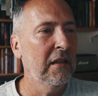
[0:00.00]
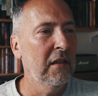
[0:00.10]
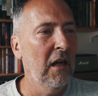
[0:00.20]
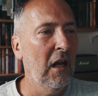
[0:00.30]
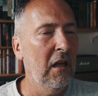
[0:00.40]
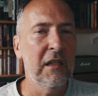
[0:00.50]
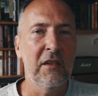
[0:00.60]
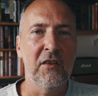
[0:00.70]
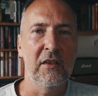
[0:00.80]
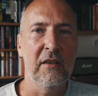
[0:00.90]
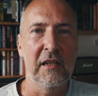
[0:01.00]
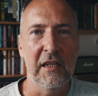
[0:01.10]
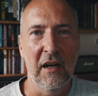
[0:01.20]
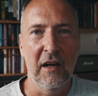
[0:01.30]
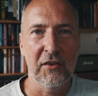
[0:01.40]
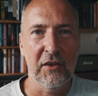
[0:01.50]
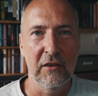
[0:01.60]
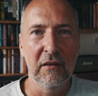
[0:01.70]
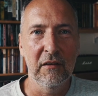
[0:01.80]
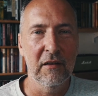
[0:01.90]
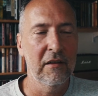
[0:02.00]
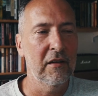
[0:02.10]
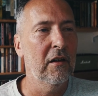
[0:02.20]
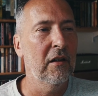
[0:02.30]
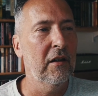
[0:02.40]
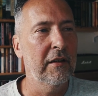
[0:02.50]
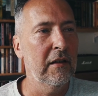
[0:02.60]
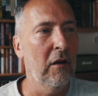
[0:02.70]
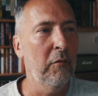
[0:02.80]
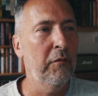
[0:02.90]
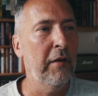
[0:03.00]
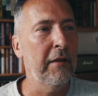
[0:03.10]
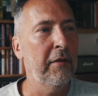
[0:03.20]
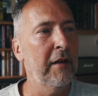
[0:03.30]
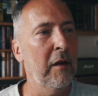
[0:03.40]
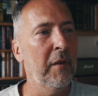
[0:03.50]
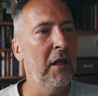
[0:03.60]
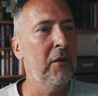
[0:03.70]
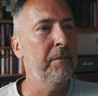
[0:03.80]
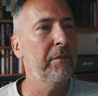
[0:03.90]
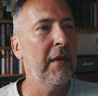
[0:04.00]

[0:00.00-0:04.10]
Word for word: I'll link to the article of faith down below